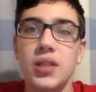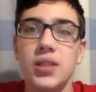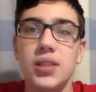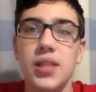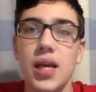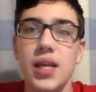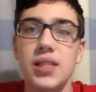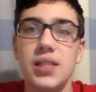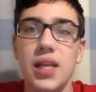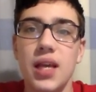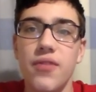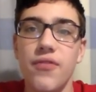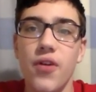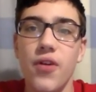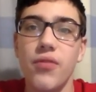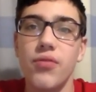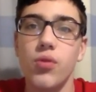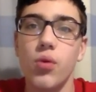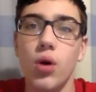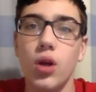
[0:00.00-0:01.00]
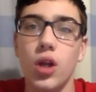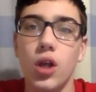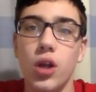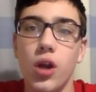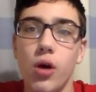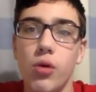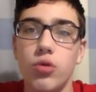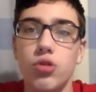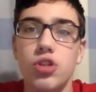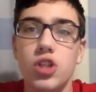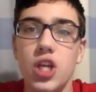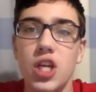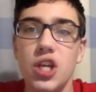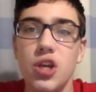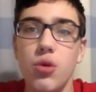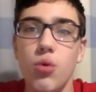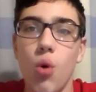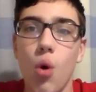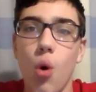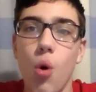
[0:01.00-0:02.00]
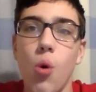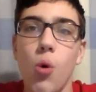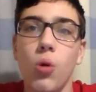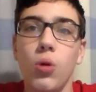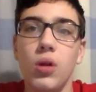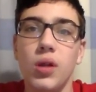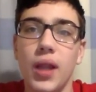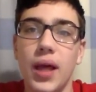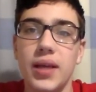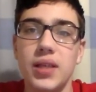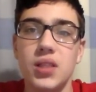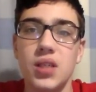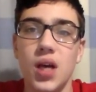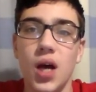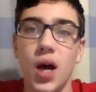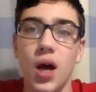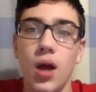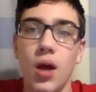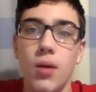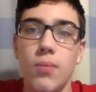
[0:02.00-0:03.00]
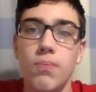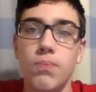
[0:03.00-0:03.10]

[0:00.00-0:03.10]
Stay safe everyone and I will see you all later.